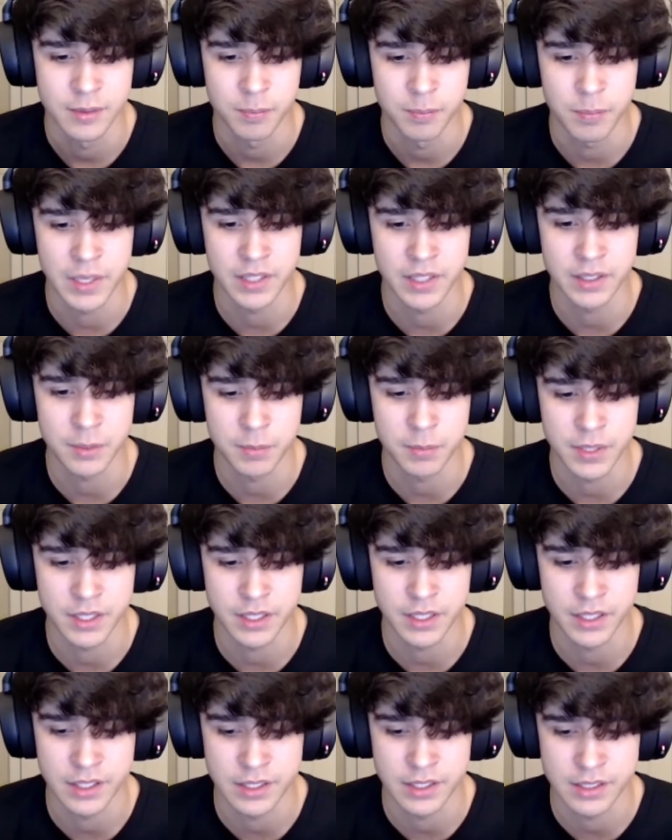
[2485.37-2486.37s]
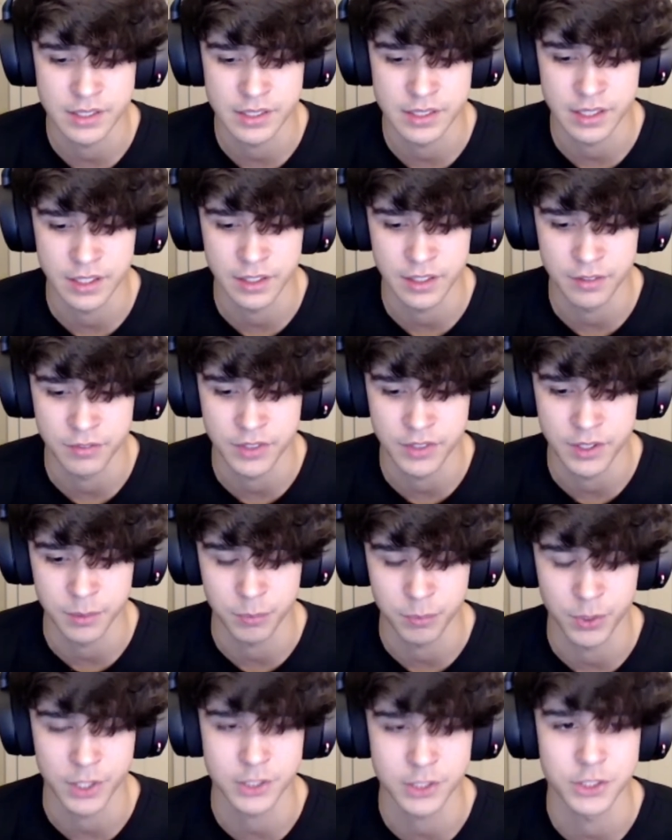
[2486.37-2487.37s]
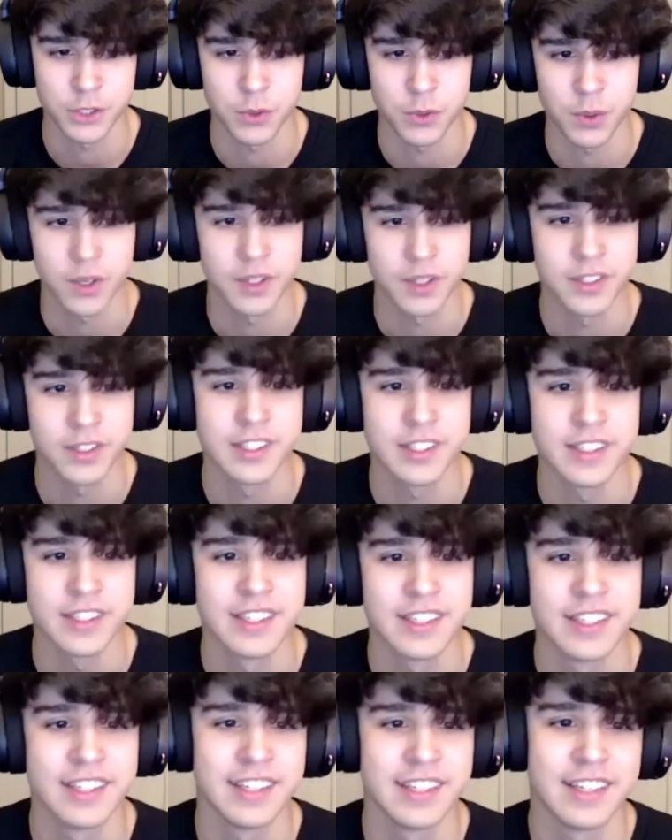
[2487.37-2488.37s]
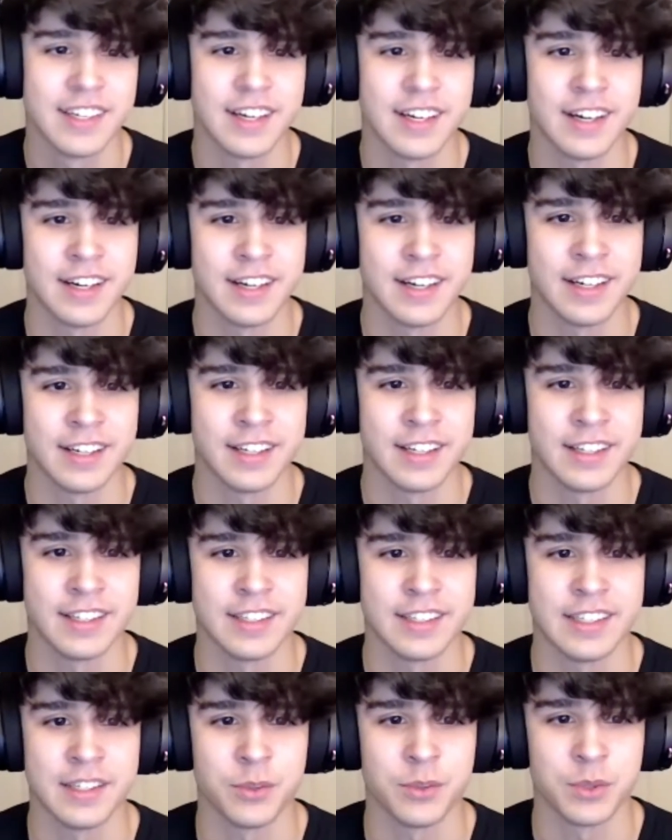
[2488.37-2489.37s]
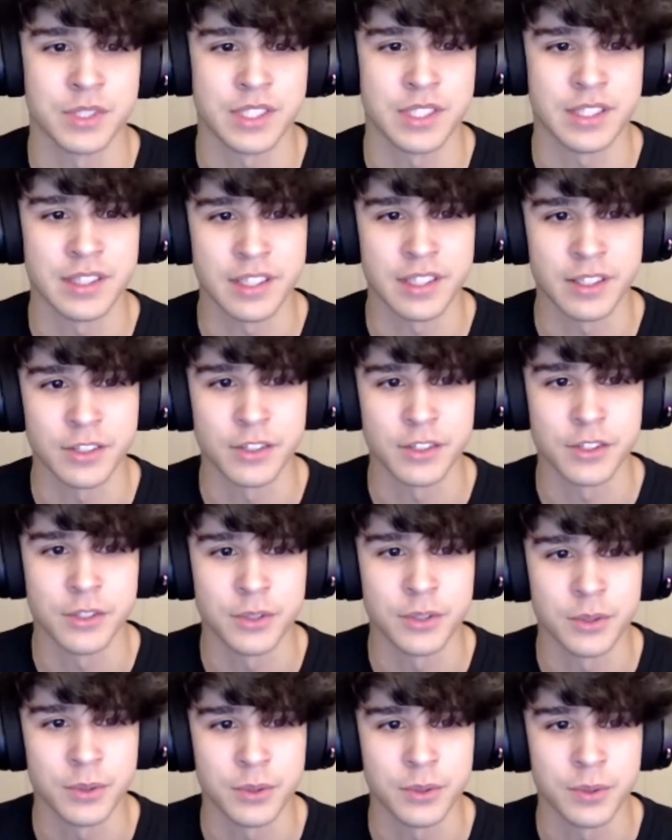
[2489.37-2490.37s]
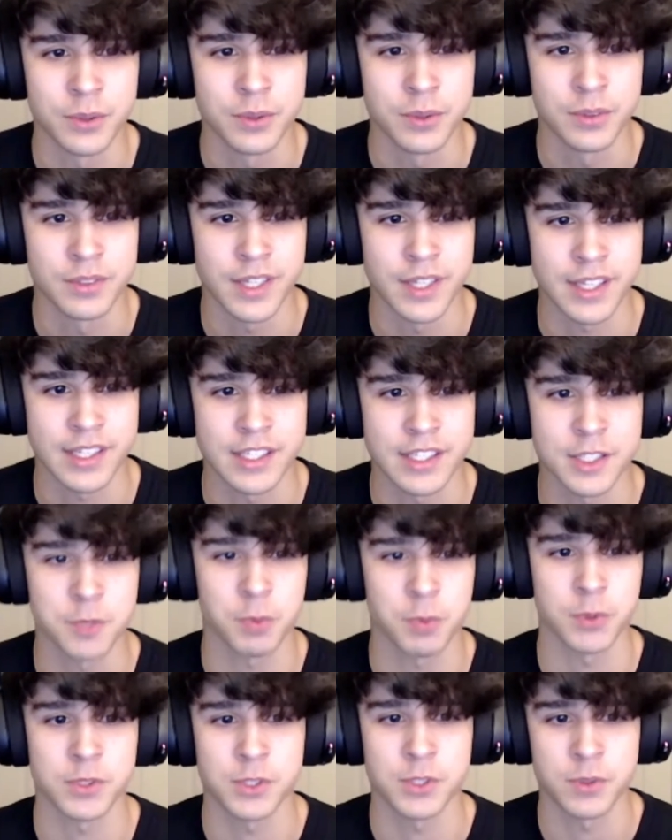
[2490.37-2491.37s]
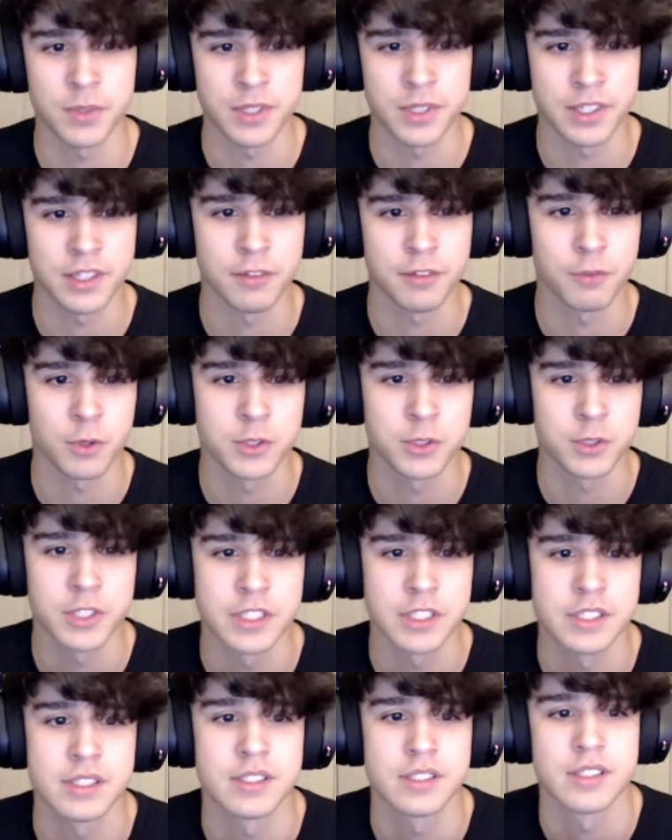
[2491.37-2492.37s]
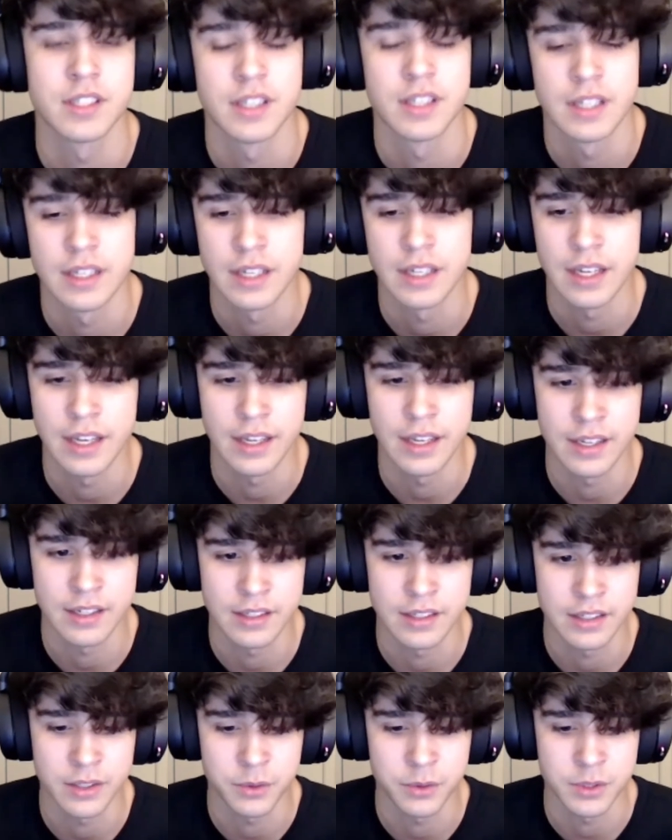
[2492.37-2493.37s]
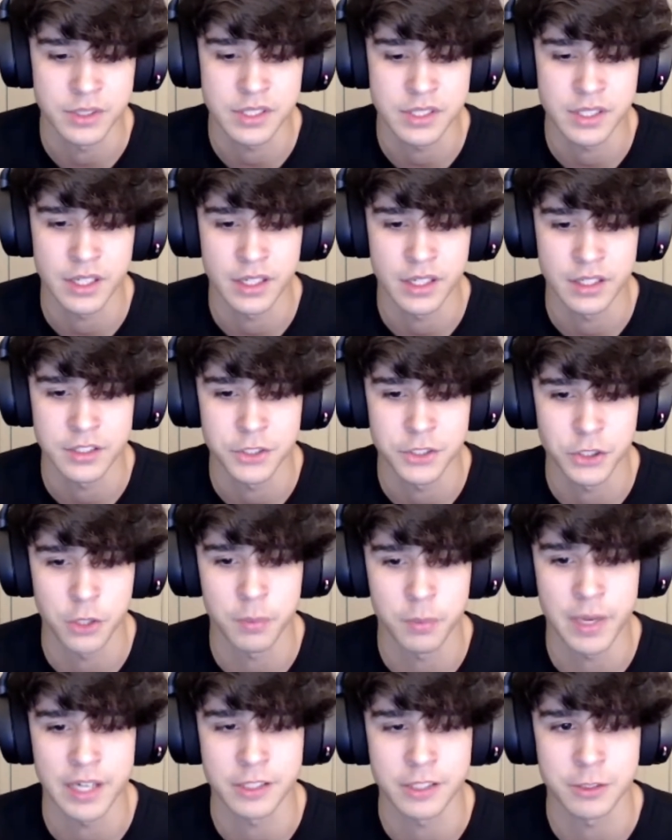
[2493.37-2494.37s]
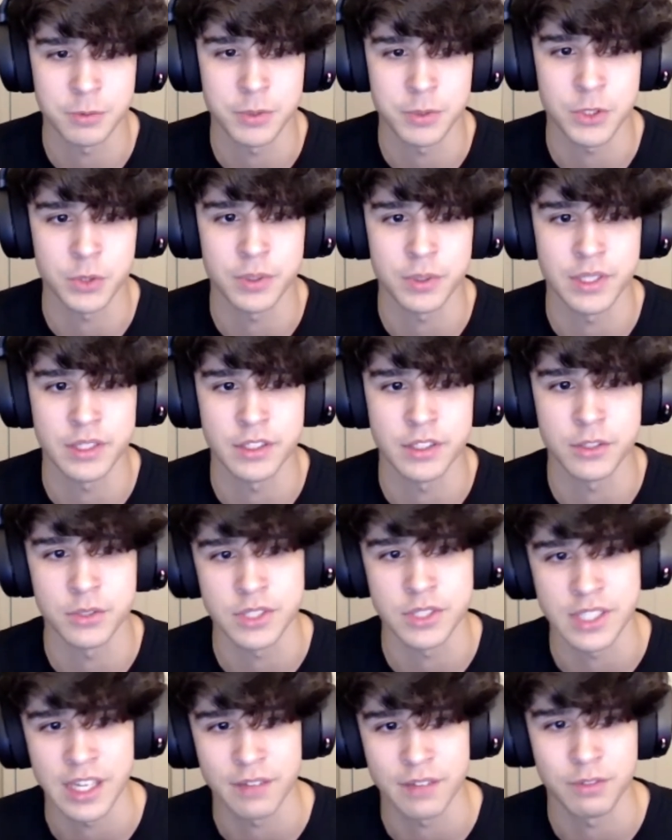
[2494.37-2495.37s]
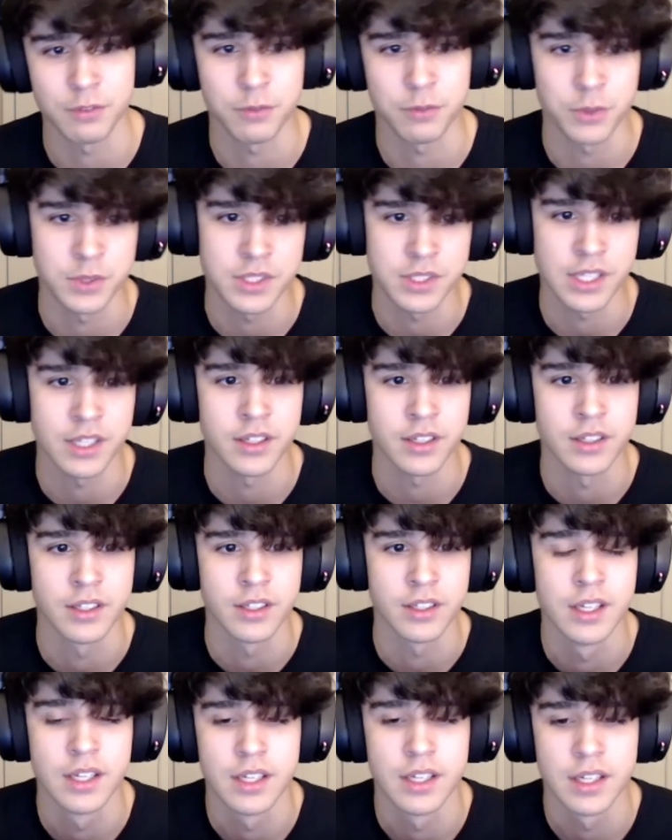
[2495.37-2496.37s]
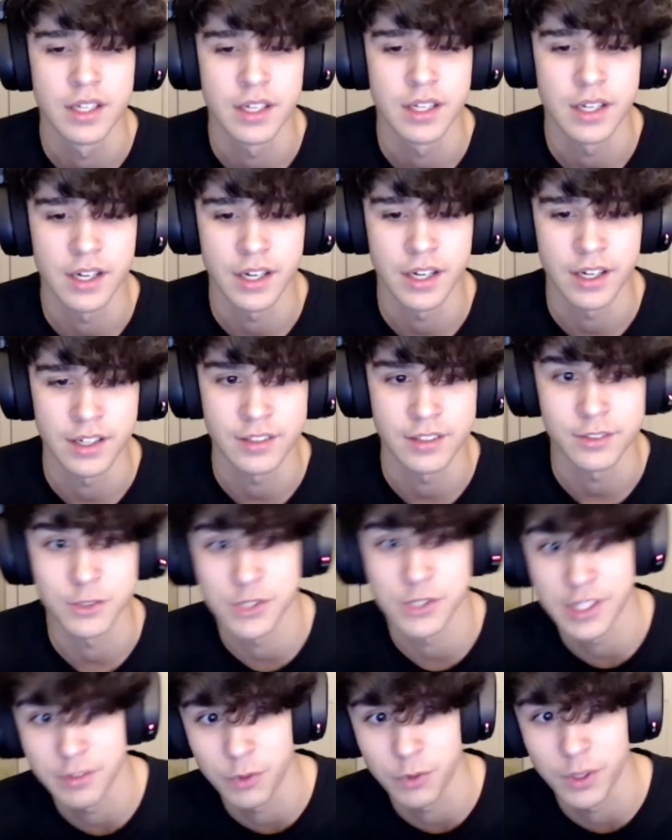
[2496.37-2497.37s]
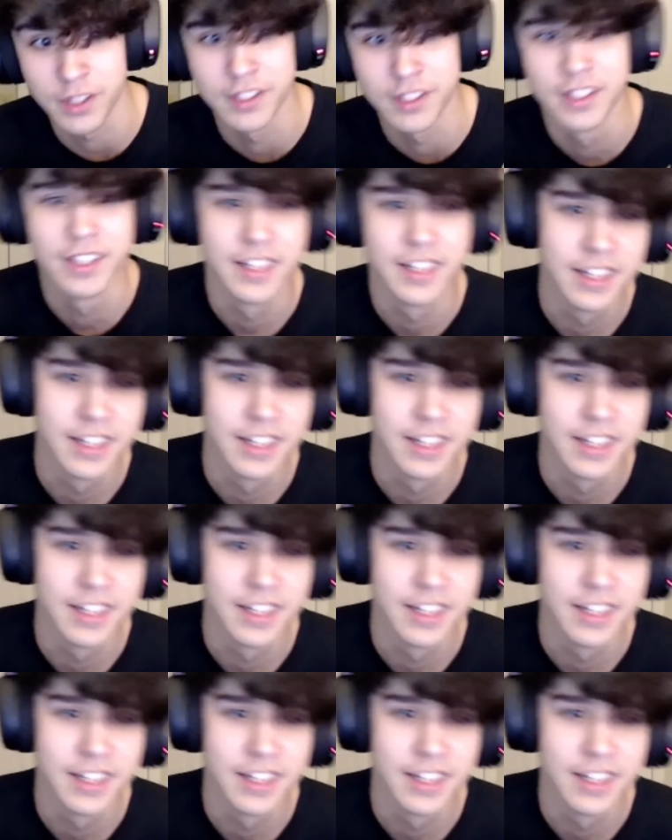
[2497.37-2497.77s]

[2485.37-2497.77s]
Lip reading: Mainly because of the production quality. It was in their new like esports arena, the Fortress, and it was a show match between UCF and Full Sail. UCF won.